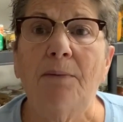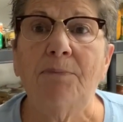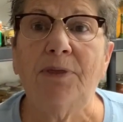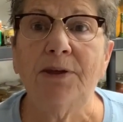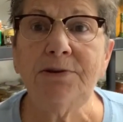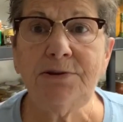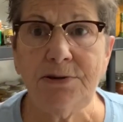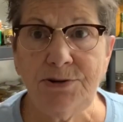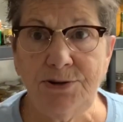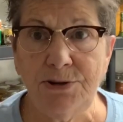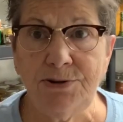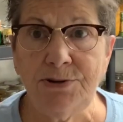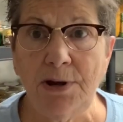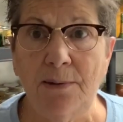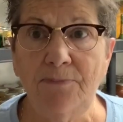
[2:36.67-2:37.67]
This is
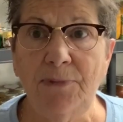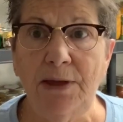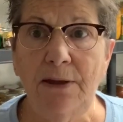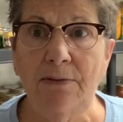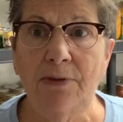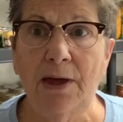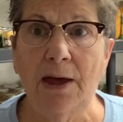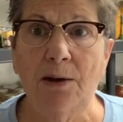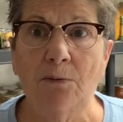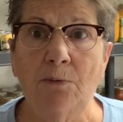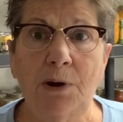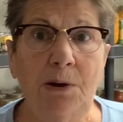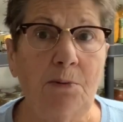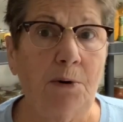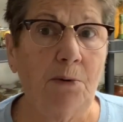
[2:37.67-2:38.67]
just something that
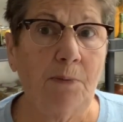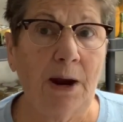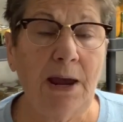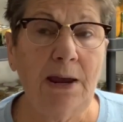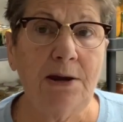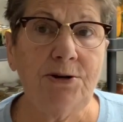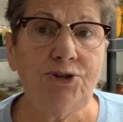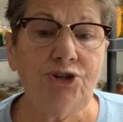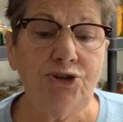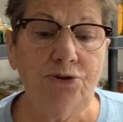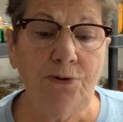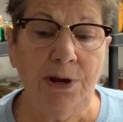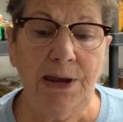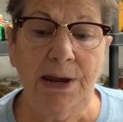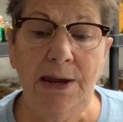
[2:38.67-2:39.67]
we were raised. You
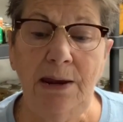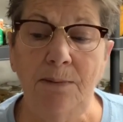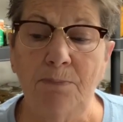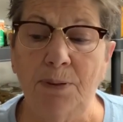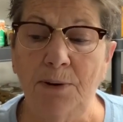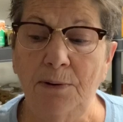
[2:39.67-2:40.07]
keep,